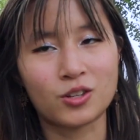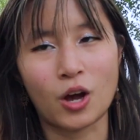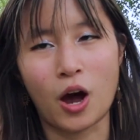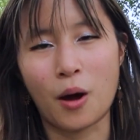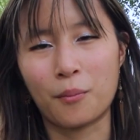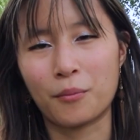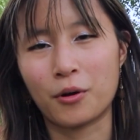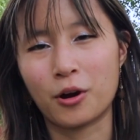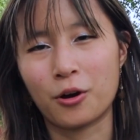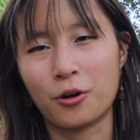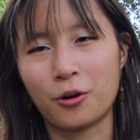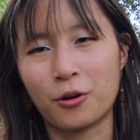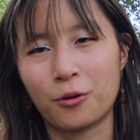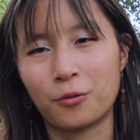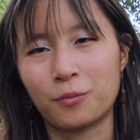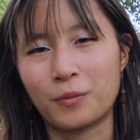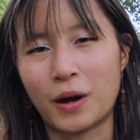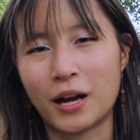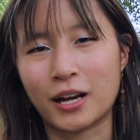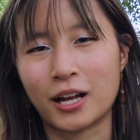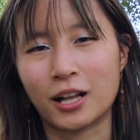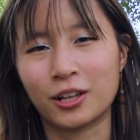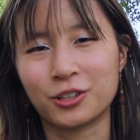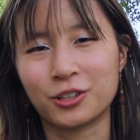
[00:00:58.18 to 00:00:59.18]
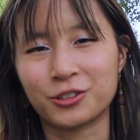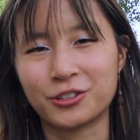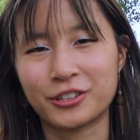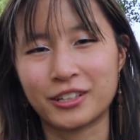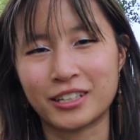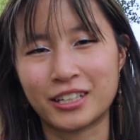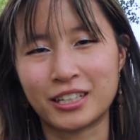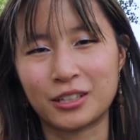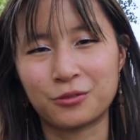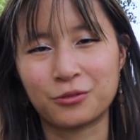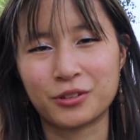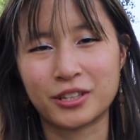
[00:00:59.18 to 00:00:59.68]
Tombow, I colored
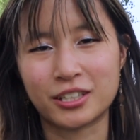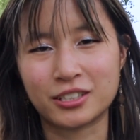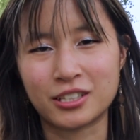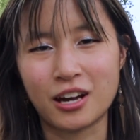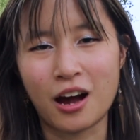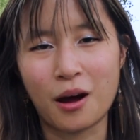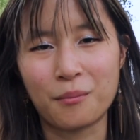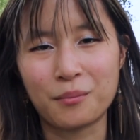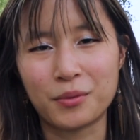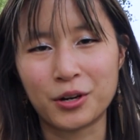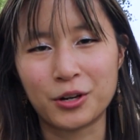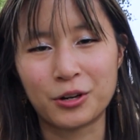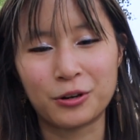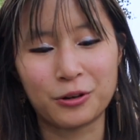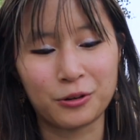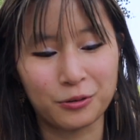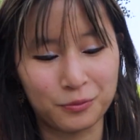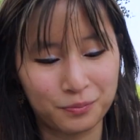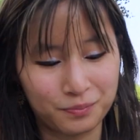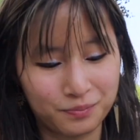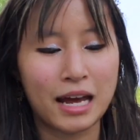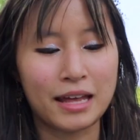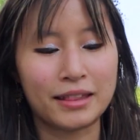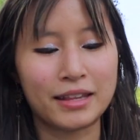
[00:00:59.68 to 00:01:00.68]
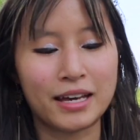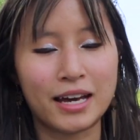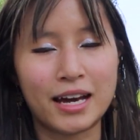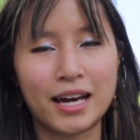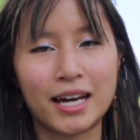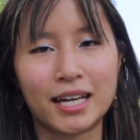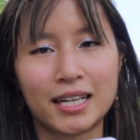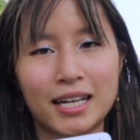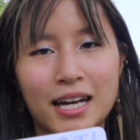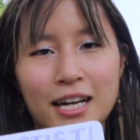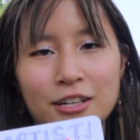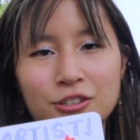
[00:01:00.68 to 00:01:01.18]
it in with the Tombow. And
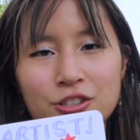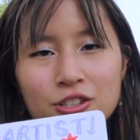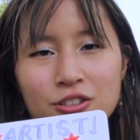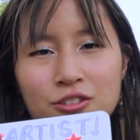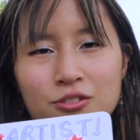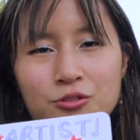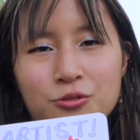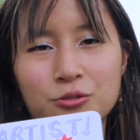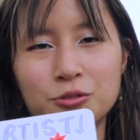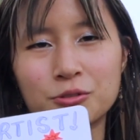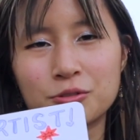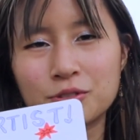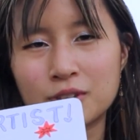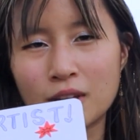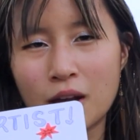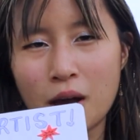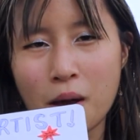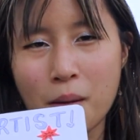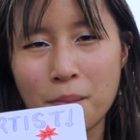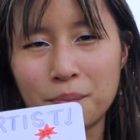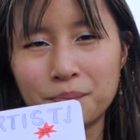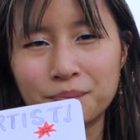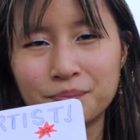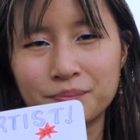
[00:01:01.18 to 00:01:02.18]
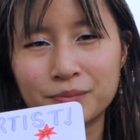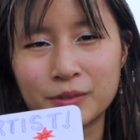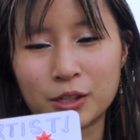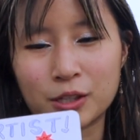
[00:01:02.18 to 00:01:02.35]
then I just drew some